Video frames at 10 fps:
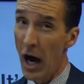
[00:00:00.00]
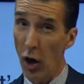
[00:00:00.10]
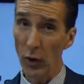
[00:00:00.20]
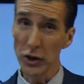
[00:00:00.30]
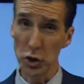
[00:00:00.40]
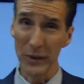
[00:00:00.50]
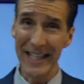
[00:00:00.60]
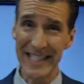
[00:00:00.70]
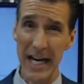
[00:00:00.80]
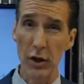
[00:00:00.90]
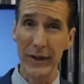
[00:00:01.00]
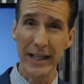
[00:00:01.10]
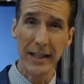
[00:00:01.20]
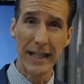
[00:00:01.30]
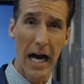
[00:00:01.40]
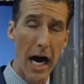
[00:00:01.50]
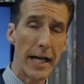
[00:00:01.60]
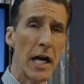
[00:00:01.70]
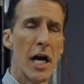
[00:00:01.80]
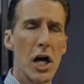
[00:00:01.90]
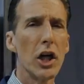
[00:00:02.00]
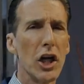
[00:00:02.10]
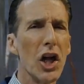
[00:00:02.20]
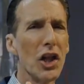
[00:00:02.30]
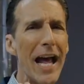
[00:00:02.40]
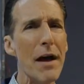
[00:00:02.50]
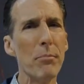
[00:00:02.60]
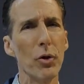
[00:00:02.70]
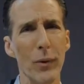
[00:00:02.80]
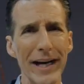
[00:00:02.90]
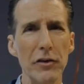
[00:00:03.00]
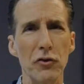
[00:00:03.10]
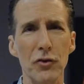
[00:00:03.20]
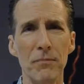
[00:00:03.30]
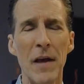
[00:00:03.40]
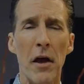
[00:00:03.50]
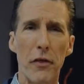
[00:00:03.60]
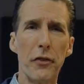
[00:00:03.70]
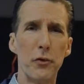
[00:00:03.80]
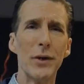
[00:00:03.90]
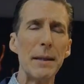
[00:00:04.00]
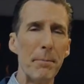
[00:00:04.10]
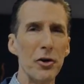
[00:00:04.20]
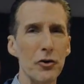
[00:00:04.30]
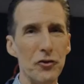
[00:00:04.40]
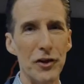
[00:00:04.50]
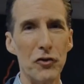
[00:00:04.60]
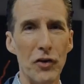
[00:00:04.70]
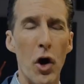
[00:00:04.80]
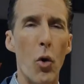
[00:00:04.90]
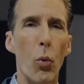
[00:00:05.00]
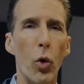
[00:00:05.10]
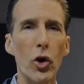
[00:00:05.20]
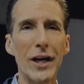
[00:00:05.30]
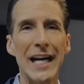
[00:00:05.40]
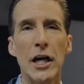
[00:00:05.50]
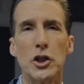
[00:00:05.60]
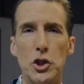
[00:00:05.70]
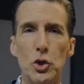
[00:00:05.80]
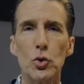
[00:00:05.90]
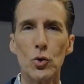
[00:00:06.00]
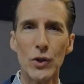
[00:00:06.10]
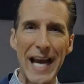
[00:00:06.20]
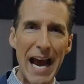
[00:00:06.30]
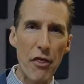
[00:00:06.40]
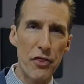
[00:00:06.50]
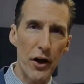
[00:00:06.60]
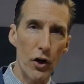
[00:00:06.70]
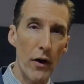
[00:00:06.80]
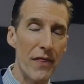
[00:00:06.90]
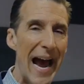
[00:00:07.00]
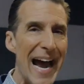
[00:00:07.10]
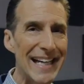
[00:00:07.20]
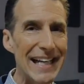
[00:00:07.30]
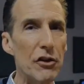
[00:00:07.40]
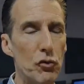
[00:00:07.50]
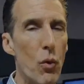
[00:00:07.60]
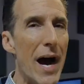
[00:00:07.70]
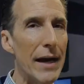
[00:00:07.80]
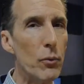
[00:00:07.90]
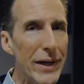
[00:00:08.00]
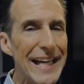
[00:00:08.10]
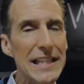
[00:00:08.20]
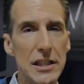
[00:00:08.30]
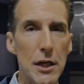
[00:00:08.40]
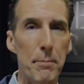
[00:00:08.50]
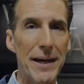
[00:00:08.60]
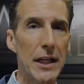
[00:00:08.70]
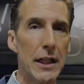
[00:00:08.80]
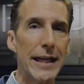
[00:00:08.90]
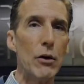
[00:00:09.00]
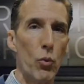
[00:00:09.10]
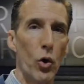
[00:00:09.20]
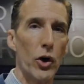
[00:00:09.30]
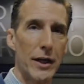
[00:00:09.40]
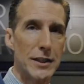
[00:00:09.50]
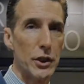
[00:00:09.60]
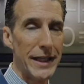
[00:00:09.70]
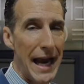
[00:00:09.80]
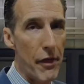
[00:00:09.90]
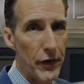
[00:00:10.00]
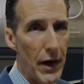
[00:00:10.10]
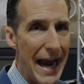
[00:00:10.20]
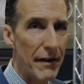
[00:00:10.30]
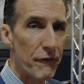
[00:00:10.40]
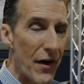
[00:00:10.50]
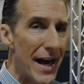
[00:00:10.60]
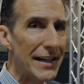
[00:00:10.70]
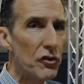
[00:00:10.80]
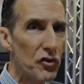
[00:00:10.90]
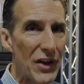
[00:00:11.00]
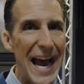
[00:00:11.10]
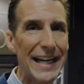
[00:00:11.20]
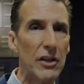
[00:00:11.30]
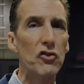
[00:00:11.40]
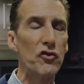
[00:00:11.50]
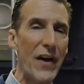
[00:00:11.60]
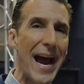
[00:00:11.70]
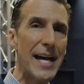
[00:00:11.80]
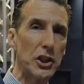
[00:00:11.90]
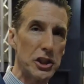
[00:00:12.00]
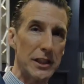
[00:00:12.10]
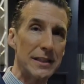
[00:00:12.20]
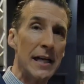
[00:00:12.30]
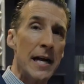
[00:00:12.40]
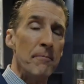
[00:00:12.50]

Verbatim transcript: Our Trinitarian God collaborates. The three persons work together. That is why we typically work together and find satisfaction